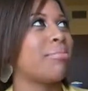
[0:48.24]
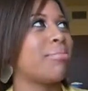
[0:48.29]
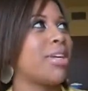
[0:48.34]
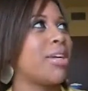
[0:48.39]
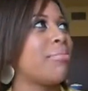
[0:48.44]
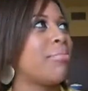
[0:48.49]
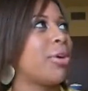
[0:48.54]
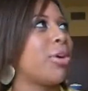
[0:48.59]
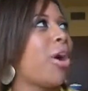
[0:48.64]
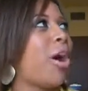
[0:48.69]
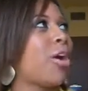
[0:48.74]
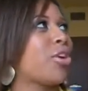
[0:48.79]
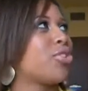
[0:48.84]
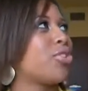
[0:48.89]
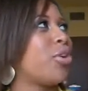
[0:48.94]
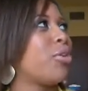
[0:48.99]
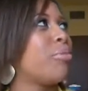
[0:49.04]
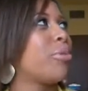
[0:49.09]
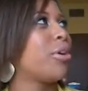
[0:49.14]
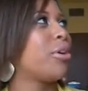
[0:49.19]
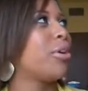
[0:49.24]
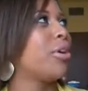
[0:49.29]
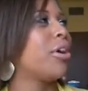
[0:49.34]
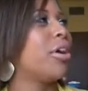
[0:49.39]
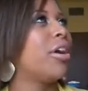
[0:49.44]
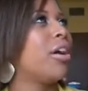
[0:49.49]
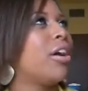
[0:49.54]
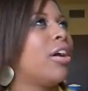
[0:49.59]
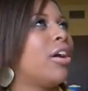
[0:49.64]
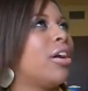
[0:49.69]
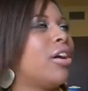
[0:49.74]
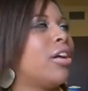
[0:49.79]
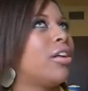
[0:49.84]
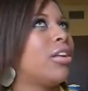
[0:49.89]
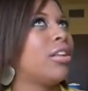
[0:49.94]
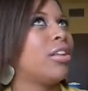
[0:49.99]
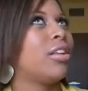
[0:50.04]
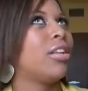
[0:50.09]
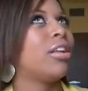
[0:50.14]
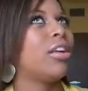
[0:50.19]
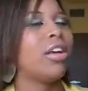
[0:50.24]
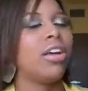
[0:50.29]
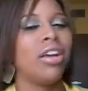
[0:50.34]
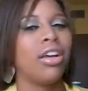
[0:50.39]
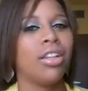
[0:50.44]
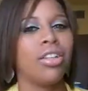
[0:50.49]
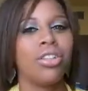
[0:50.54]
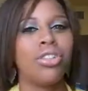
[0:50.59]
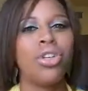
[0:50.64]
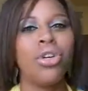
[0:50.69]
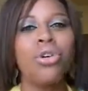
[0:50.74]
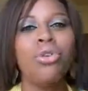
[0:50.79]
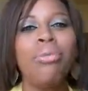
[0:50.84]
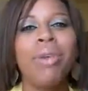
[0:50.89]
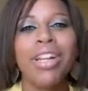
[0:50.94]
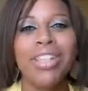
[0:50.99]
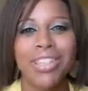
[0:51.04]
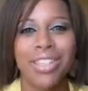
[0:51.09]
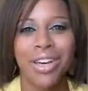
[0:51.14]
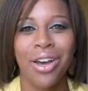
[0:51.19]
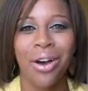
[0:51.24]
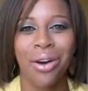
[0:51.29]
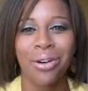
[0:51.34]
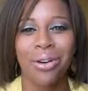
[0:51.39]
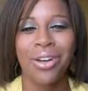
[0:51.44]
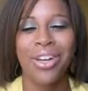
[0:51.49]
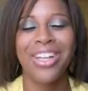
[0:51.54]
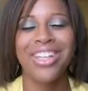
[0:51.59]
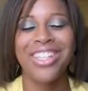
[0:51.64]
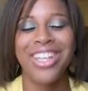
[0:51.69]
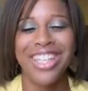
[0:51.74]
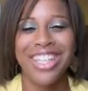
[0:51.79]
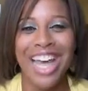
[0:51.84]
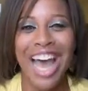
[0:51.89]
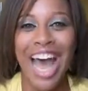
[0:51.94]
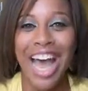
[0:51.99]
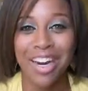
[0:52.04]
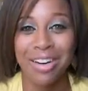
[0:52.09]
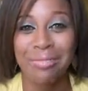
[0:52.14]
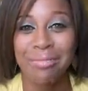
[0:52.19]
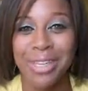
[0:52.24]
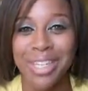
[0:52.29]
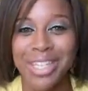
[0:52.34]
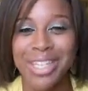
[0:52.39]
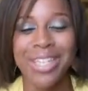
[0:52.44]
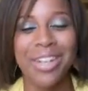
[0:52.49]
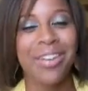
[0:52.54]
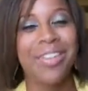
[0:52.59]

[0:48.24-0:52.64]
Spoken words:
September, October, 2 months ago she tagged me.